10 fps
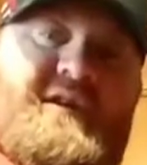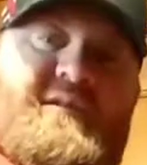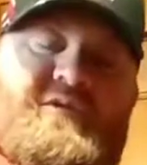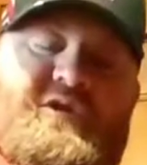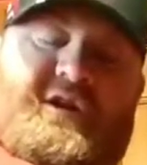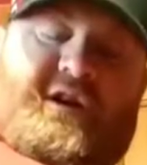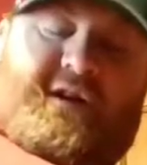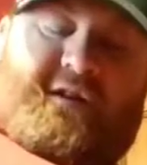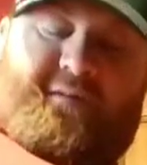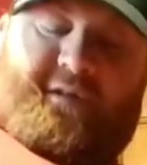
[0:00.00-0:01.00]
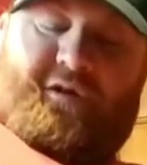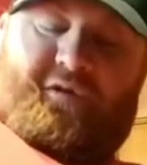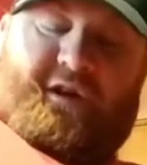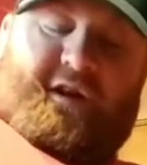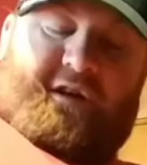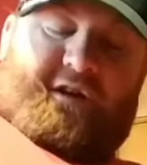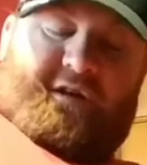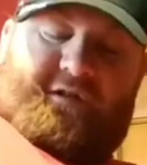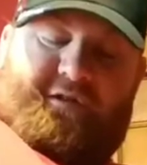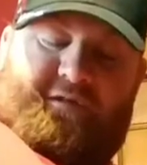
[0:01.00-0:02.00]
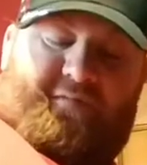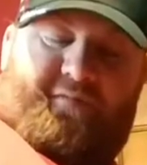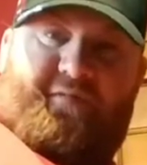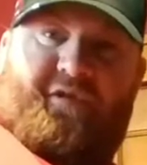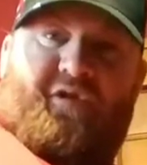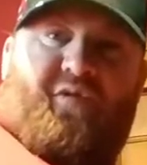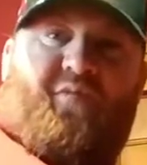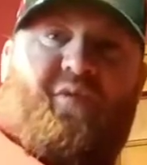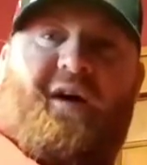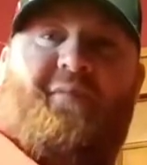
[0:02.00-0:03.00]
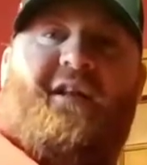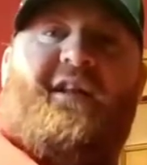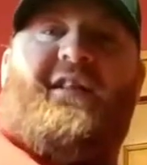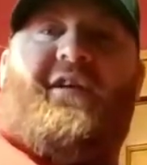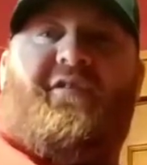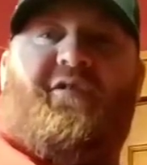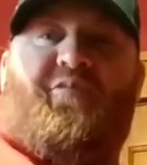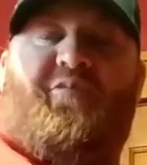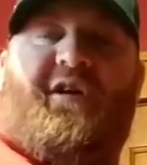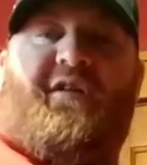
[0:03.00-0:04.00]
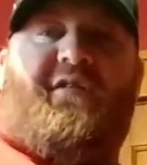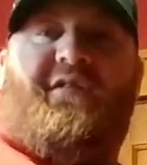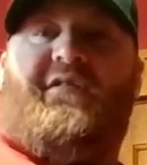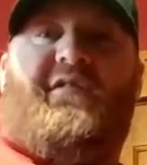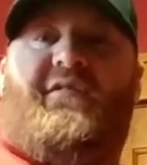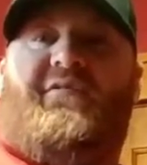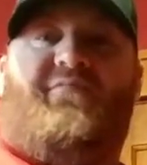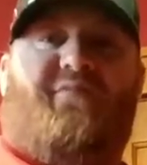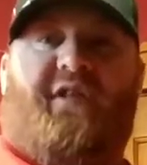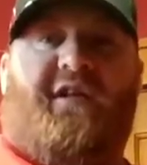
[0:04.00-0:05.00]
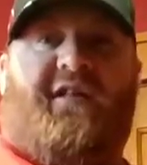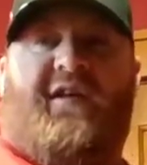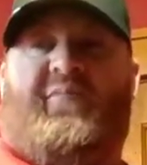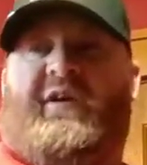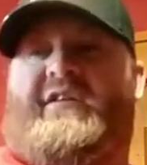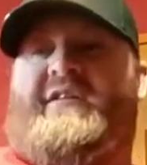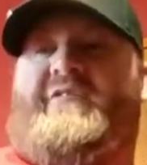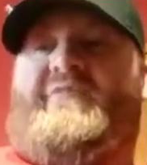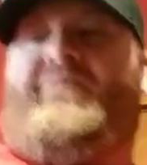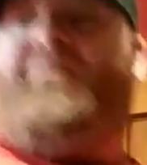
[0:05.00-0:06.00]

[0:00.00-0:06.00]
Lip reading: and I'm looking and I'm like, okay, you know, wobble it in there a little bit. Really not that big a deal.